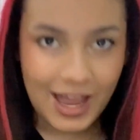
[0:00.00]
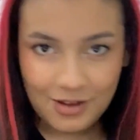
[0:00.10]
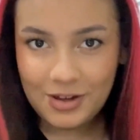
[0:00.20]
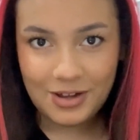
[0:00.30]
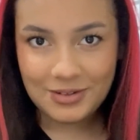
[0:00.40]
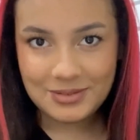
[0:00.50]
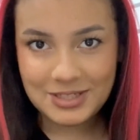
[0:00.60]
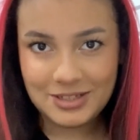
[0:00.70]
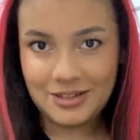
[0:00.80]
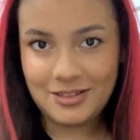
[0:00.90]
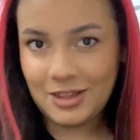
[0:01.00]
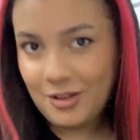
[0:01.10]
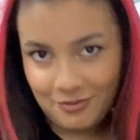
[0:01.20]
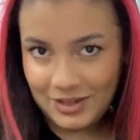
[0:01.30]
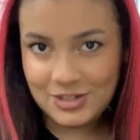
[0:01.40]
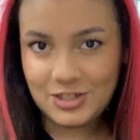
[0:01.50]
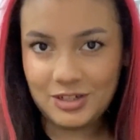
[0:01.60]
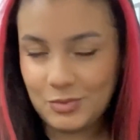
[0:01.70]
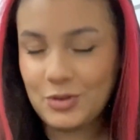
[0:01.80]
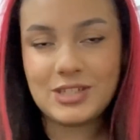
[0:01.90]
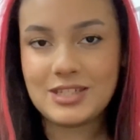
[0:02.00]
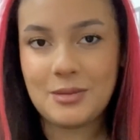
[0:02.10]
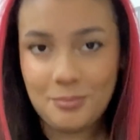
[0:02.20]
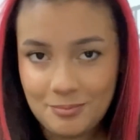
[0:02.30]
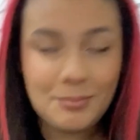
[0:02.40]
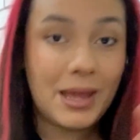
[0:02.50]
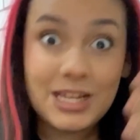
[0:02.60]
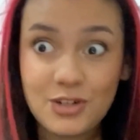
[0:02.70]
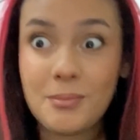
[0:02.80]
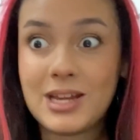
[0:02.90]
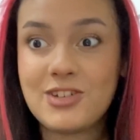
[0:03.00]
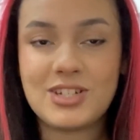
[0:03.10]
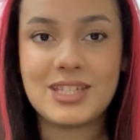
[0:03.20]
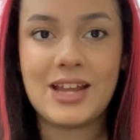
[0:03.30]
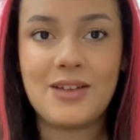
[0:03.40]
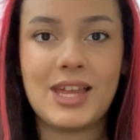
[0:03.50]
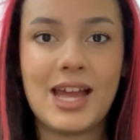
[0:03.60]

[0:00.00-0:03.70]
I can't go to the convention because it's a major safety